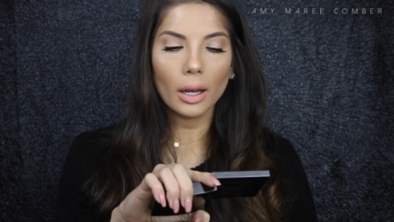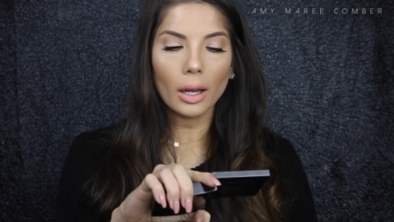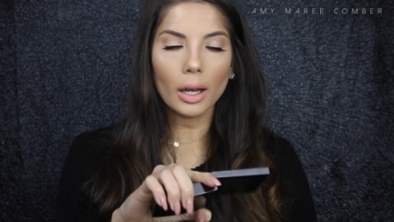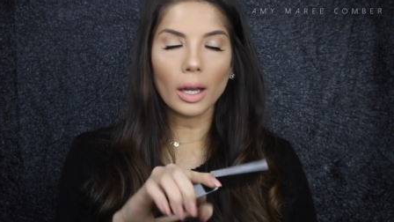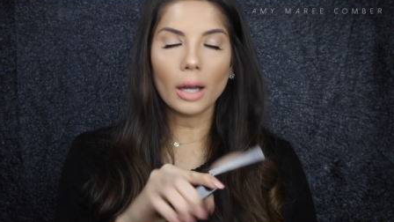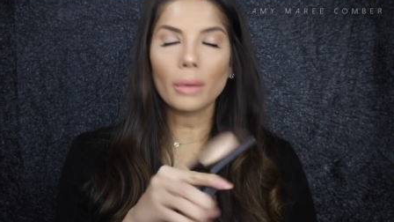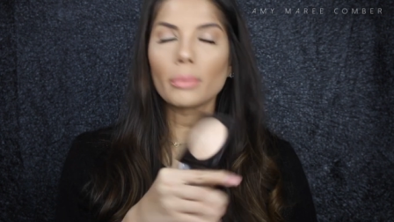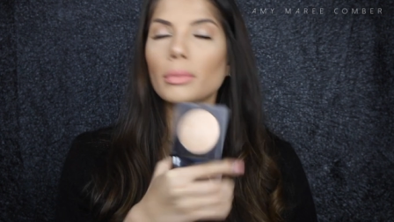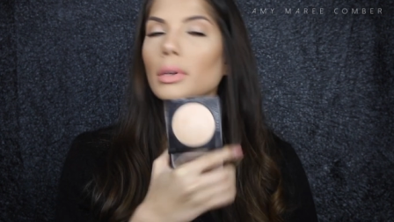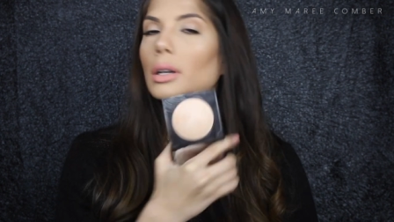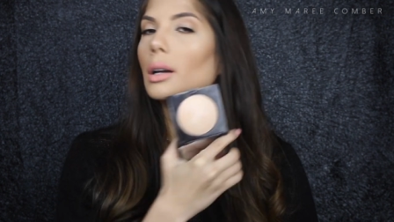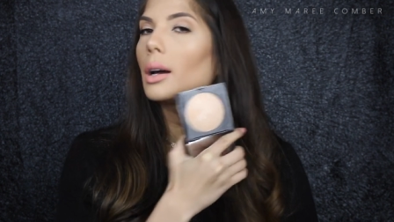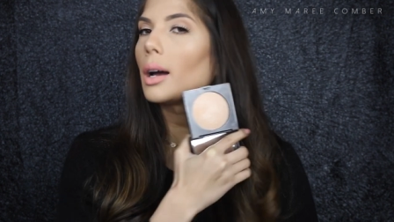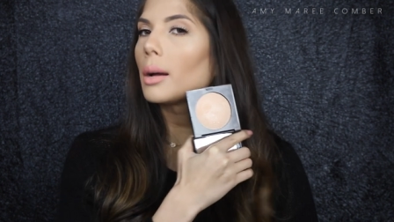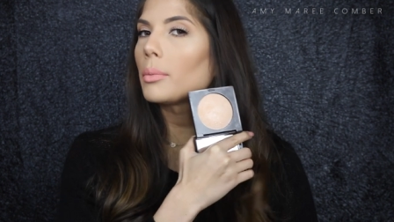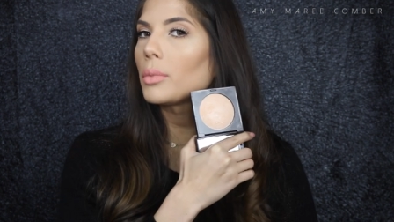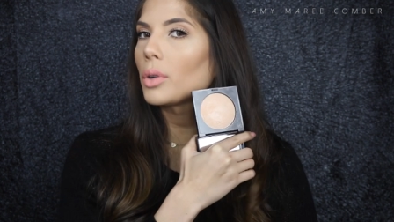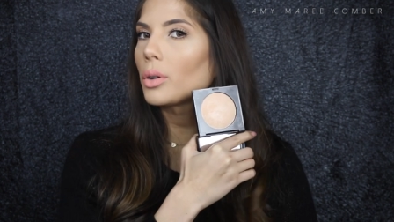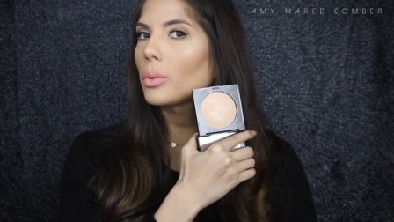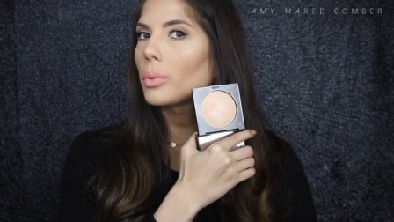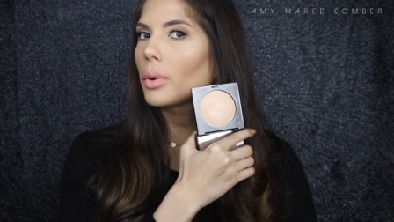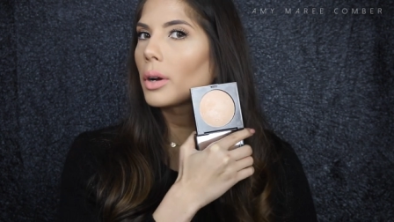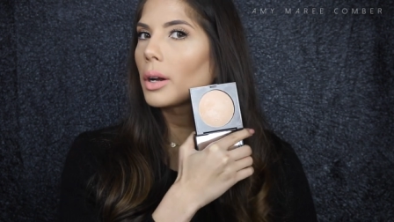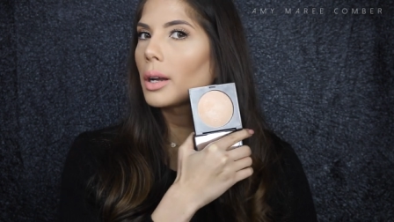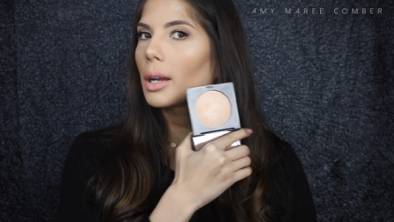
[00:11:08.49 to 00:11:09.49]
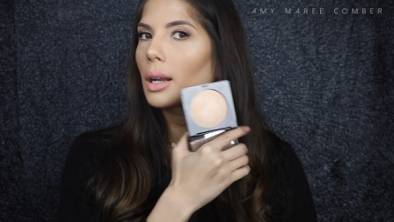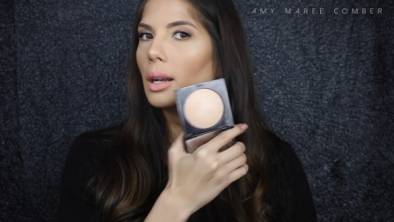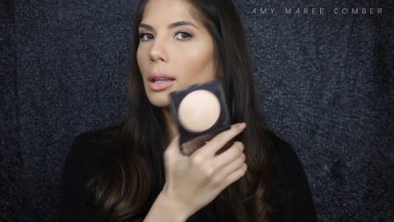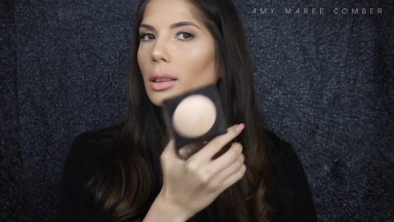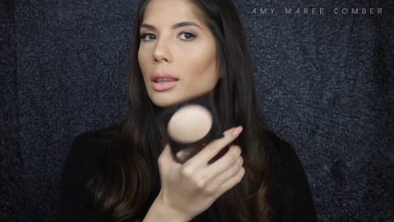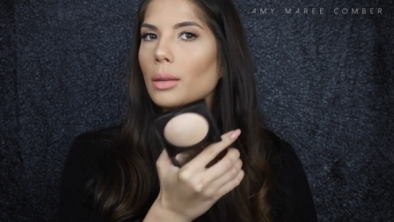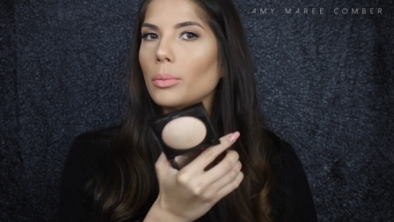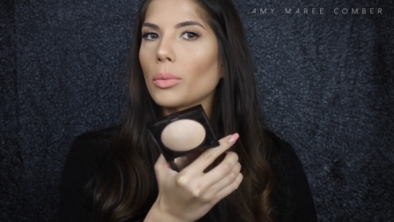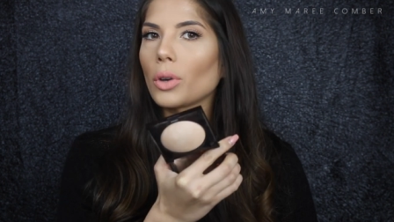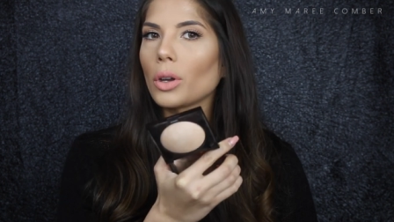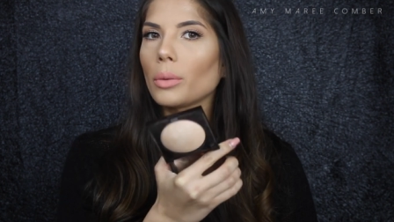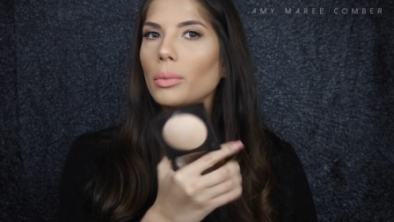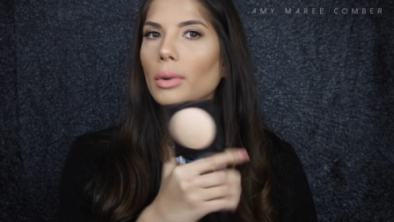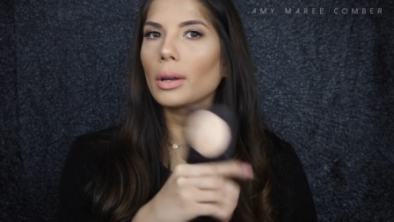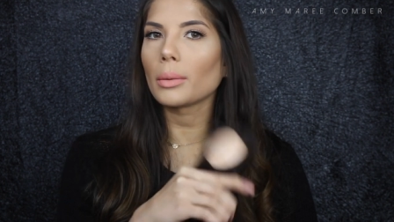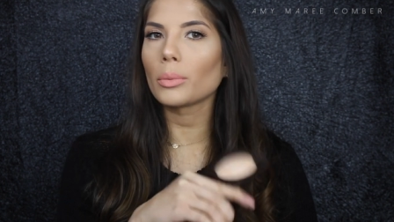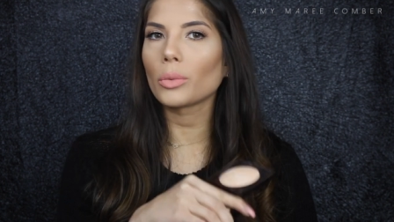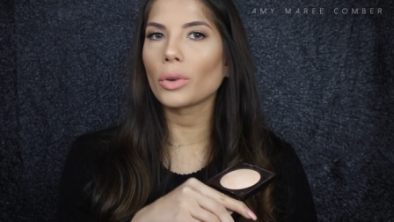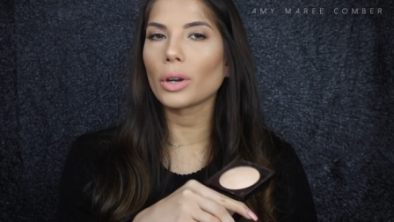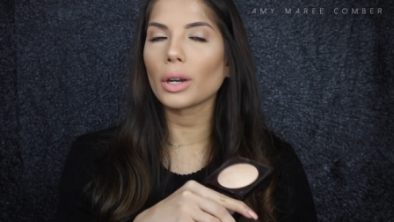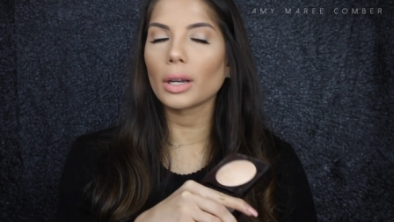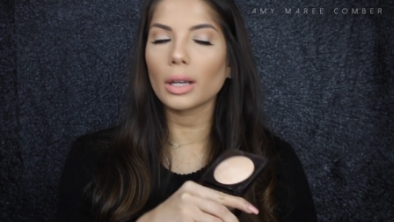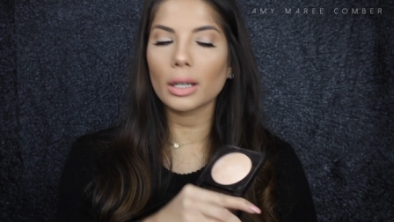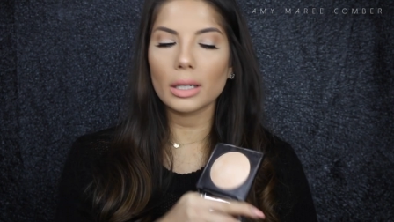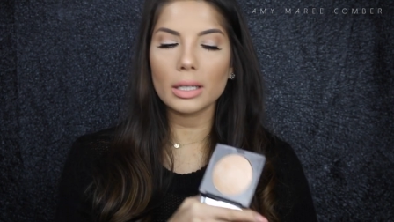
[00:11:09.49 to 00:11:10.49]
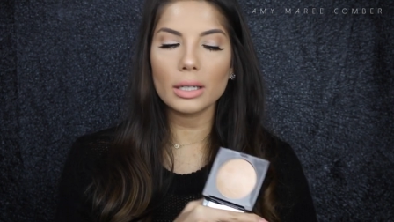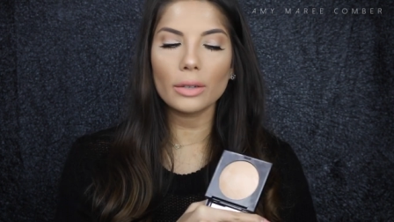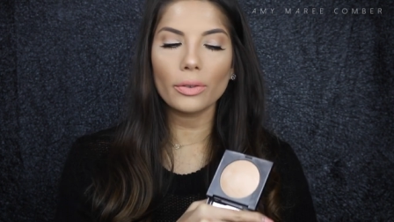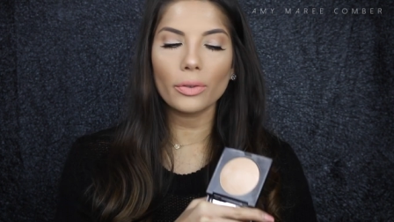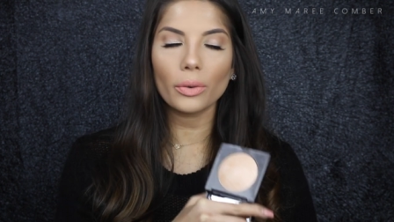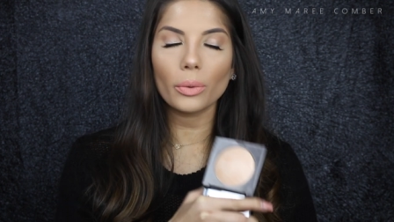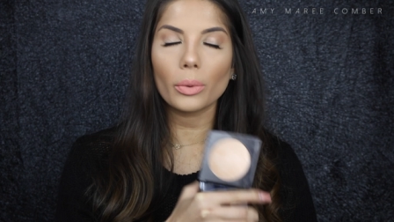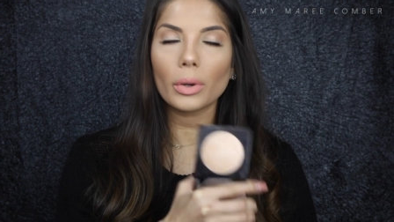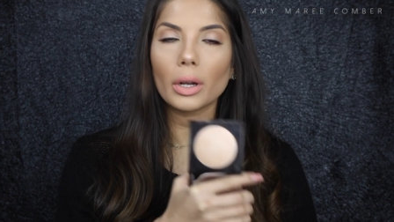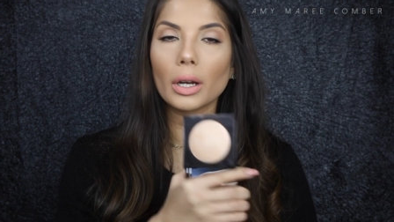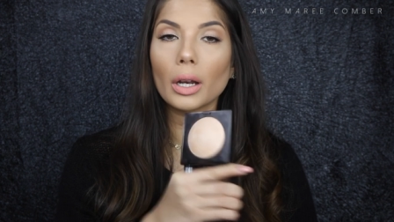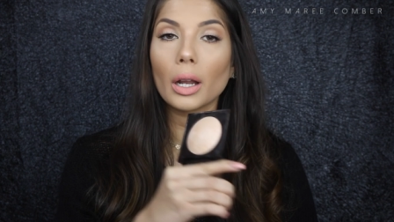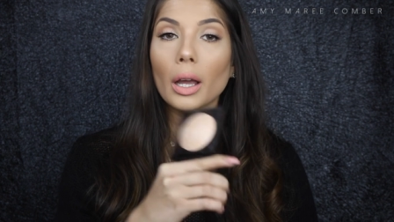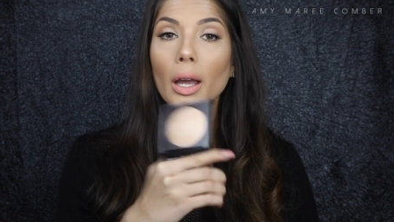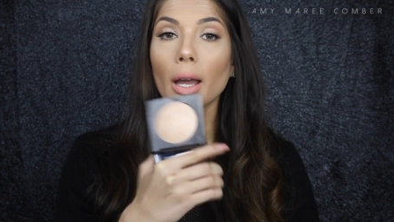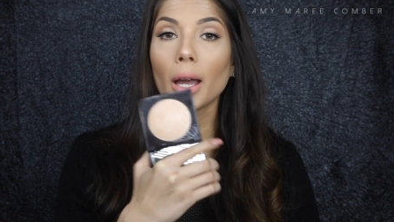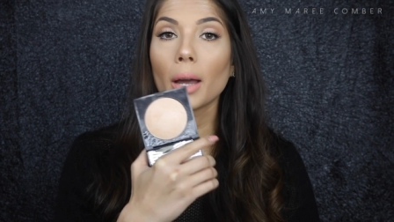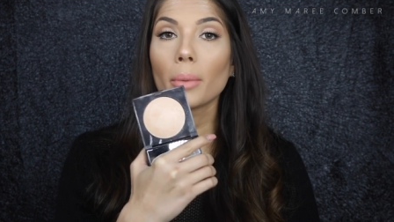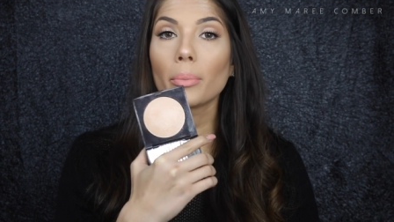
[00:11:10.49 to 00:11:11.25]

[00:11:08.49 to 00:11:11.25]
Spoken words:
I'm not wearing it at the moment, I'm wearing a different one,